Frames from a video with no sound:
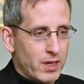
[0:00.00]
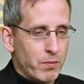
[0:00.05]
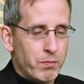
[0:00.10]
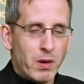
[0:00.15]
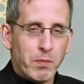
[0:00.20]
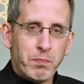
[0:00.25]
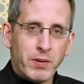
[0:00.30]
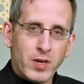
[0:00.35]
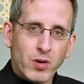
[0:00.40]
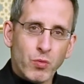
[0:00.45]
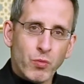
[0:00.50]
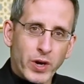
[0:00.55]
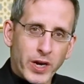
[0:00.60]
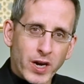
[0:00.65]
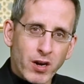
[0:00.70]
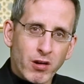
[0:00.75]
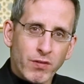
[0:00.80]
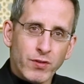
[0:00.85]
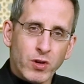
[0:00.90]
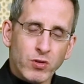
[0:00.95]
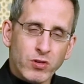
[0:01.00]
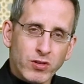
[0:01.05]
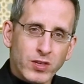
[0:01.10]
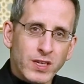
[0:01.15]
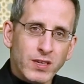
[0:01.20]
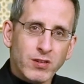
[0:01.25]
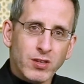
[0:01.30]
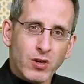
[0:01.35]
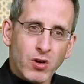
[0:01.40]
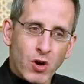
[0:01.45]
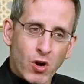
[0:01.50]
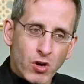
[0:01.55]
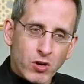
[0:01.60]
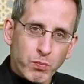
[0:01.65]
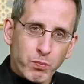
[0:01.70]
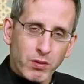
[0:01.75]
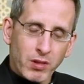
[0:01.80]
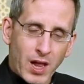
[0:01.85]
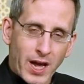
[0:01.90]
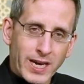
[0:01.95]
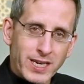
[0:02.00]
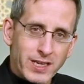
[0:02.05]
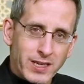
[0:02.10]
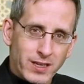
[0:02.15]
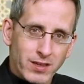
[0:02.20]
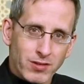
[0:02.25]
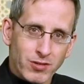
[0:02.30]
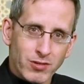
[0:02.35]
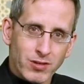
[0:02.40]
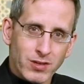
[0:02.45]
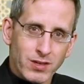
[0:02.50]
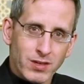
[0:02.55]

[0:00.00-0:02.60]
But be aware of those things that cause blindness,